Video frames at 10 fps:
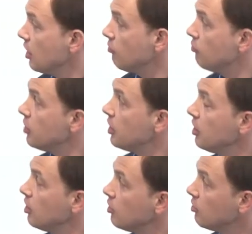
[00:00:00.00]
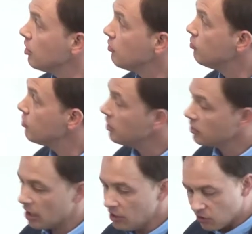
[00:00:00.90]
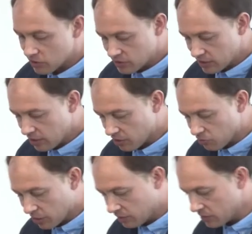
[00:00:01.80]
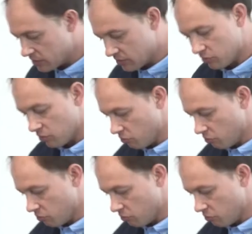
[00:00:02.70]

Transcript: If we, if we then consider what, this,